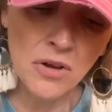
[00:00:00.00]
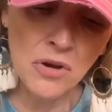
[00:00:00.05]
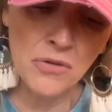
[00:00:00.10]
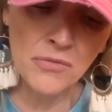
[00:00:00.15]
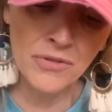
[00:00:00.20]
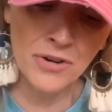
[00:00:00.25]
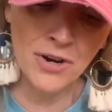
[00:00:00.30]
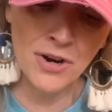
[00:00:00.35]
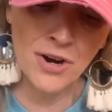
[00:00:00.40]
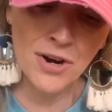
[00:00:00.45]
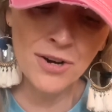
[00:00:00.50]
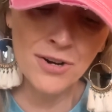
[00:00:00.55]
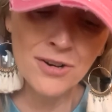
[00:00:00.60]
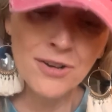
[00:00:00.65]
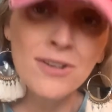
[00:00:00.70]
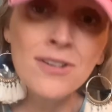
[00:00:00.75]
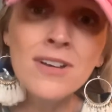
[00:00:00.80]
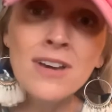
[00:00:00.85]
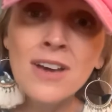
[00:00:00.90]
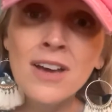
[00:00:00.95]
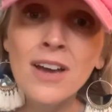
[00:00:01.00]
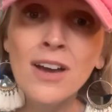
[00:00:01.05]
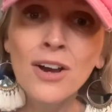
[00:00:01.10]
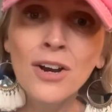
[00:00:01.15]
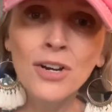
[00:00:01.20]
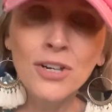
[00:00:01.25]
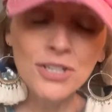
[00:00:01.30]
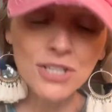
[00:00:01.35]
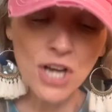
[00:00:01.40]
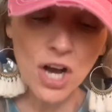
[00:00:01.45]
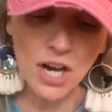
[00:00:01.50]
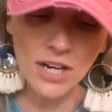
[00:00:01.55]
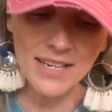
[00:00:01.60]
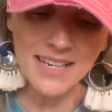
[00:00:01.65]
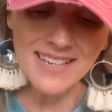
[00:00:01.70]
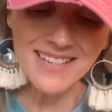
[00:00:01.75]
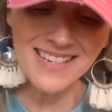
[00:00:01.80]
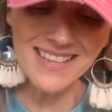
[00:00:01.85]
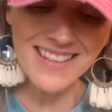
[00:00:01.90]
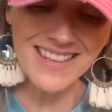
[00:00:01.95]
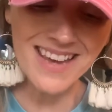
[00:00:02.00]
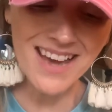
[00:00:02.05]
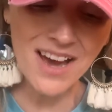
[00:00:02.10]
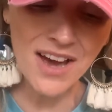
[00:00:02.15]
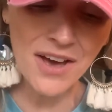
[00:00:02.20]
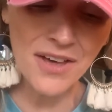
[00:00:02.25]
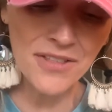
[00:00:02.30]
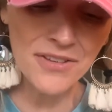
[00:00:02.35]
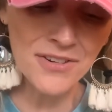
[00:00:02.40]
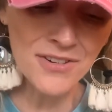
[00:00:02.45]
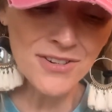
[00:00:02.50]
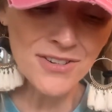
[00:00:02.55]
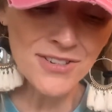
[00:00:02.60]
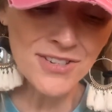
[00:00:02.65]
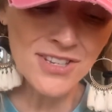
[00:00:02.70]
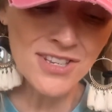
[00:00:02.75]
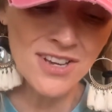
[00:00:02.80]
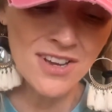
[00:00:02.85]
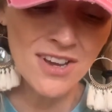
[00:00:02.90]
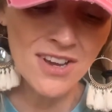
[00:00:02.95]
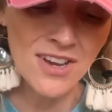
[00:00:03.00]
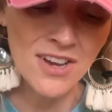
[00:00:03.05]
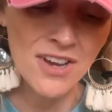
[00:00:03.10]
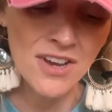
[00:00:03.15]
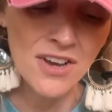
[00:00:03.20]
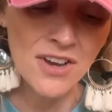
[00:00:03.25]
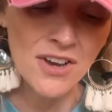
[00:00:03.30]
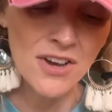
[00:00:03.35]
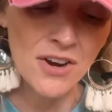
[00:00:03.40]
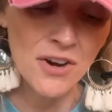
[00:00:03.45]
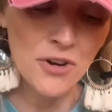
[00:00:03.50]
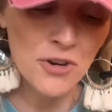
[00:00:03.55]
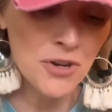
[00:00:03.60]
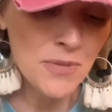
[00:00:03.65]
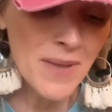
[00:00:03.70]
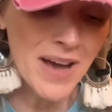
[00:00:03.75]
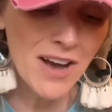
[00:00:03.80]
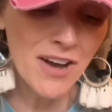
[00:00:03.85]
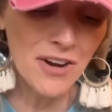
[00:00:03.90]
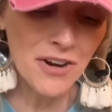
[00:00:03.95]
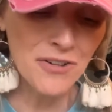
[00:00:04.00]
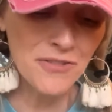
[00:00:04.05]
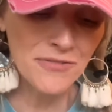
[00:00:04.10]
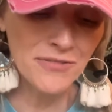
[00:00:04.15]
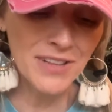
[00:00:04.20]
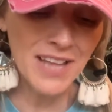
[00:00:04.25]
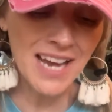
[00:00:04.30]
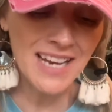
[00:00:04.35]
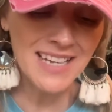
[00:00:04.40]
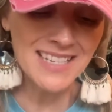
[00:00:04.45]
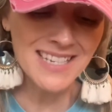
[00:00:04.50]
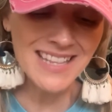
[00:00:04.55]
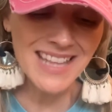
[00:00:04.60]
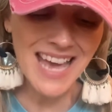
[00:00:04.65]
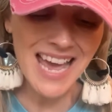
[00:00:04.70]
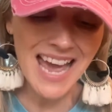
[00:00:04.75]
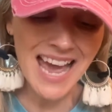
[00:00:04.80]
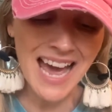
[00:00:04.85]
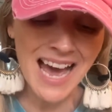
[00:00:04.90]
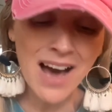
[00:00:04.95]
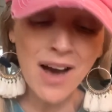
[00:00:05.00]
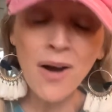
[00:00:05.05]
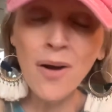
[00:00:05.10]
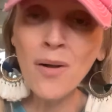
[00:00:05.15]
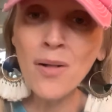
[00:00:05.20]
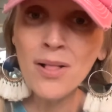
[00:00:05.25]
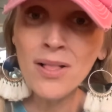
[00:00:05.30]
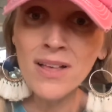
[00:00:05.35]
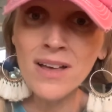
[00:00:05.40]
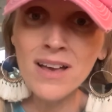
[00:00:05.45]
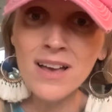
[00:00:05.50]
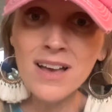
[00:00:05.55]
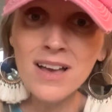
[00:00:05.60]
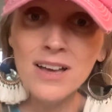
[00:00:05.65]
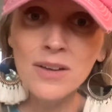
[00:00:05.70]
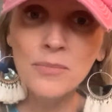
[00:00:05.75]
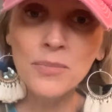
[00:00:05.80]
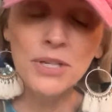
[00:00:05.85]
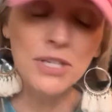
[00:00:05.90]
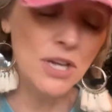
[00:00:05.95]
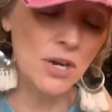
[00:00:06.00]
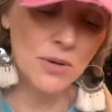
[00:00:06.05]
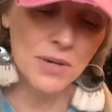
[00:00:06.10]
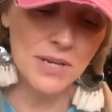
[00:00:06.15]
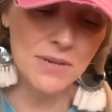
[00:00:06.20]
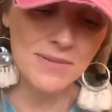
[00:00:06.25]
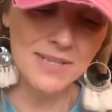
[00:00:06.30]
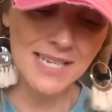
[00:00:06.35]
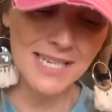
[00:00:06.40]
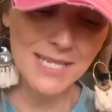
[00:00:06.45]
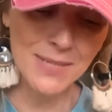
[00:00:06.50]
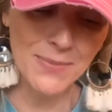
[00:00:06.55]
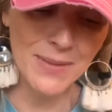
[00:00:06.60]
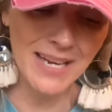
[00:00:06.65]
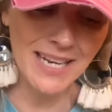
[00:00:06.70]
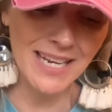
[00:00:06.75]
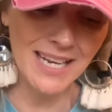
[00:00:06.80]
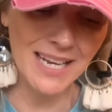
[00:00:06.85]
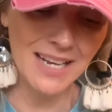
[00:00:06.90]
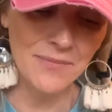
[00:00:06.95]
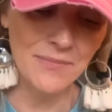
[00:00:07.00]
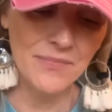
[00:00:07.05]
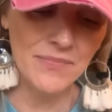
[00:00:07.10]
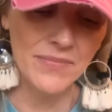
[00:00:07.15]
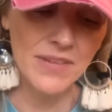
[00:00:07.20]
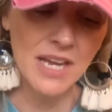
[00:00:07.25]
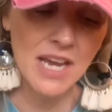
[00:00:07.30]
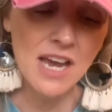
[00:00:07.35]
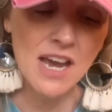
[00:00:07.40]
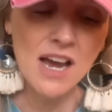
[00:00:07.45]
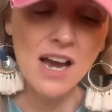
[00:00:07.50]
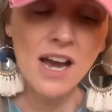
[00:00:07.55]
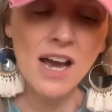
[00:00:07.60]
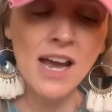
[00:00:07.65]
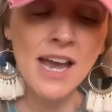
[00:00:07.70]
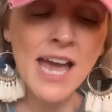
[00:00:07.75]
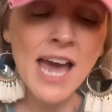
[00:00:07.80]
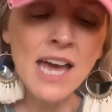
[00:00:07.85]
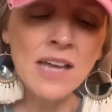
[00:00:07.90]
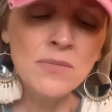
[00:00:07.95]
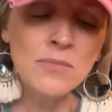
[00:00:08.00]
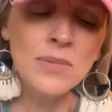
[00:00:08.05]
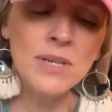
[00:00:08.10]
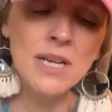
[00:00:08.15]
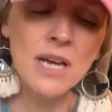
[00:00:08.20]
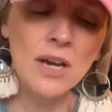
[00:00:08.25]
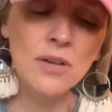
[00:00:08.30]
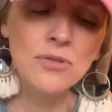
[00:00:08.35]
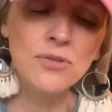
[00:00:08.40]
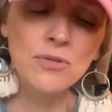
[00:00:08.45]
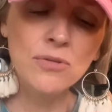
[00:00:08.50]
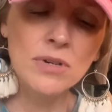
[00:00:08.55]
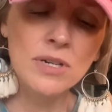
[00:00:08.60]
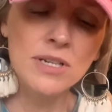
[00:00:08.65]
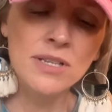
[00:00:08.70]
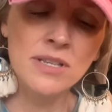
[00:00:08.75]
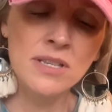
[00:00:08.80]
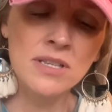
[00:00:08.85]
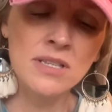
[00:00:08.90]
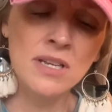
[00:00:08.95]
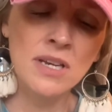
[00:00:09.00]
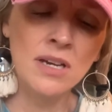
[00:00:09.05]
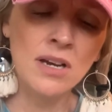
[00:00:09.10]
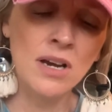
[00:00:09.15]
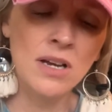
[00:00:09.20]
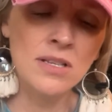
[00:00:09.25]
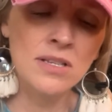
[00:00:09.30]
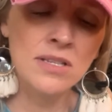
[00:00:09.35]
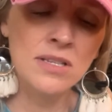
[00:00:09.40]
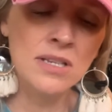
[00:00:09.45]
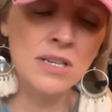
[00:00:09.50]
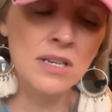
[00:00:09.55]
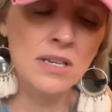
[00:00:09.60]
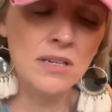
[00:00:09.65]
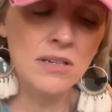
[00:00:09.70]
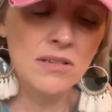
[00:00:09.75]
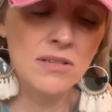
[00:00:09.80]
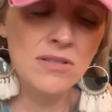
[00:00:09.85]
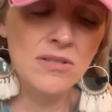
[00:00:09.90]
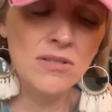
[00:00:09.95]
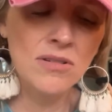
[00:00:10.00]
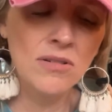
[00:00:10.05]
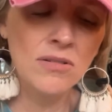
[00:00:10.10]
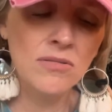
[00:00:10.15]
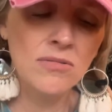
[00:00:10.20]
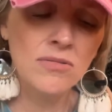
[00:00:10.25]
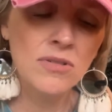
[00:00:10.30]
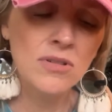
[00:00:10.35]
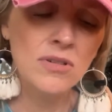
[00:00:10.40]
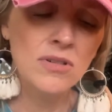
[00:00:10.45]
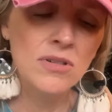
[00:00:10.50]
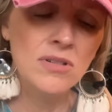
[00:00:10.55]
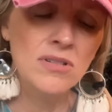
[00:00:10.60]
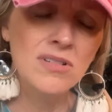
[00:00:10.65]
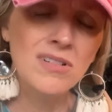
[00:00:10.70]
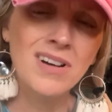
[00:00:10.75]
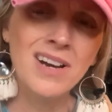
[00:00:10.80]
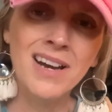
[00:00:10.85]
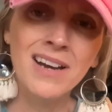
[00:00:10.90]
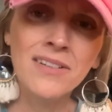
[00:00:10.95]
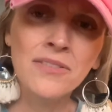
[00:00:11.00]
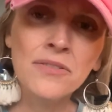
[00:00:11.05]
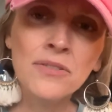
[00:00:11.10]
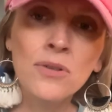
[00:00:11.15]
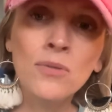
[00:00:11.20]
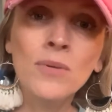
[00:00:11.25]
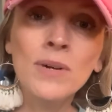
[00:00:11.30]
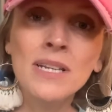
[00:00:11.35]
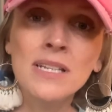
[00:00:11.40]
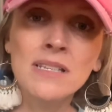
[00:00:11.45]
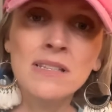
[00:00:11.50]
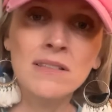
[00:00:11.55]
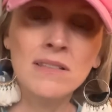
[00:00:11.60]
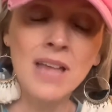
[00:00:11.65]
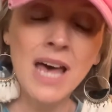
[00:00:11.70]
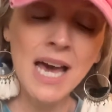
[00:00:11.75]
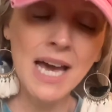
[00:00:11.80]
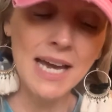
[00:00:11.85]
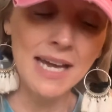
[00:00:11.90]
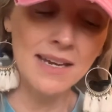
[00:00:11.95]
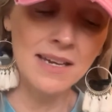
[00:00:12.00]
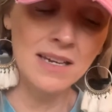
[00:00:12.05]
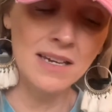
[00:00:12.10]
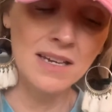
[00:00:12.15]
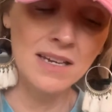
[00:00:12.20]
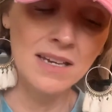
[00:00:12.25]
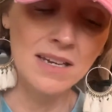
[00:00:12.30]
overheard her talking to the others? Heard about her flight to the owl? But no, he was explaining. I hadn't been outdoors since I got sick, so I don't know what it's like.